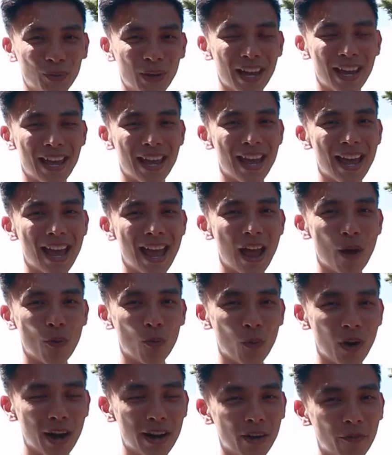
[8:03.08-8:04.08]
We're here at
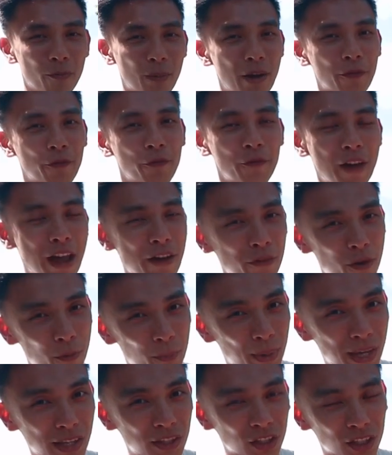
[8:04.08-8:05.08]
one of my favorite
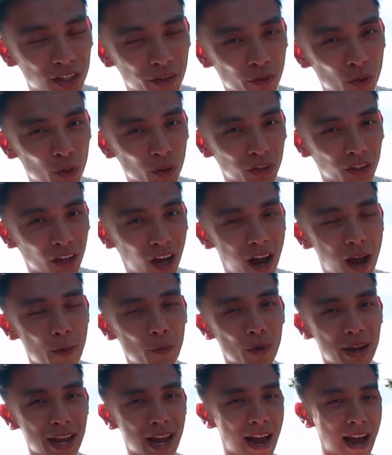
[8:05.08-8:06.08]
beaches of all time.
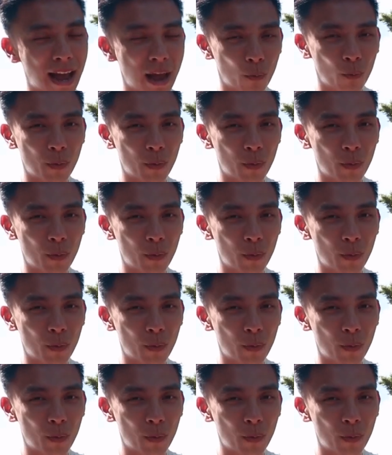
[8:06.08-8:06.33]
We are at